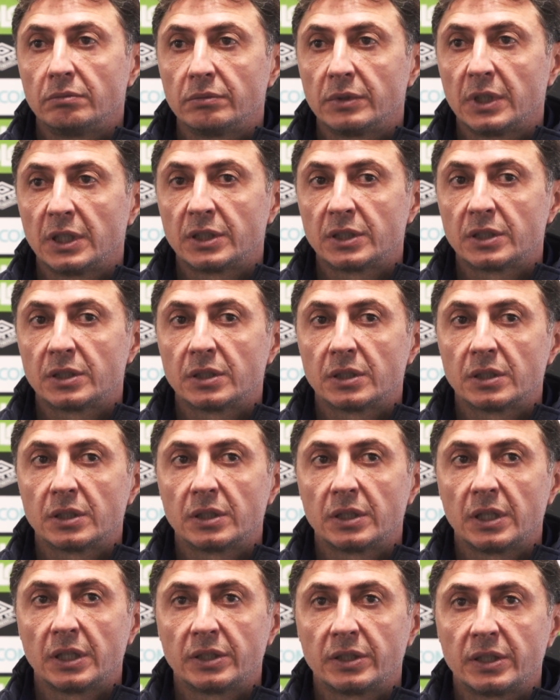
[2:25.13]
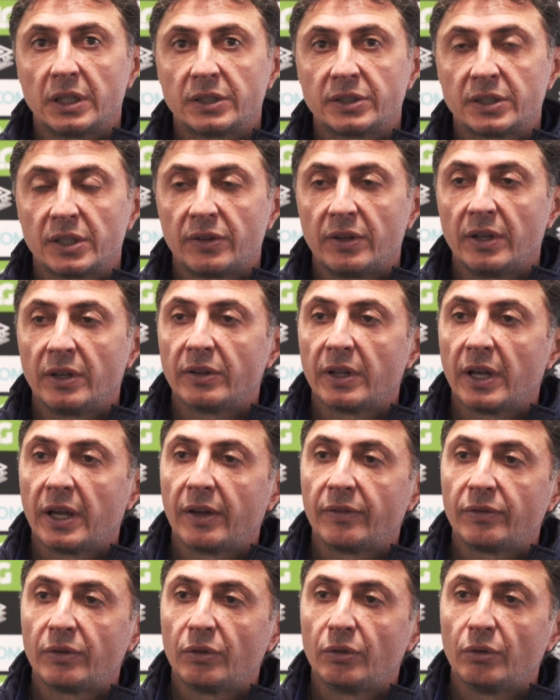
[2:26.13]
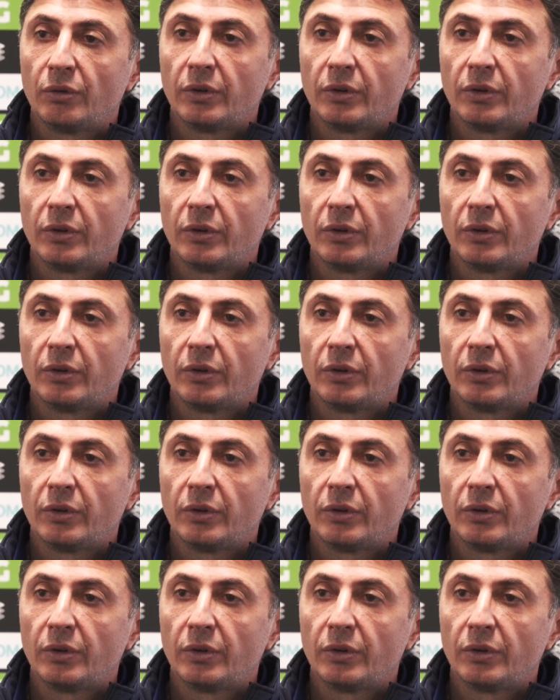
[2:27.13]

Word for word: that's that, that's a thing they have to do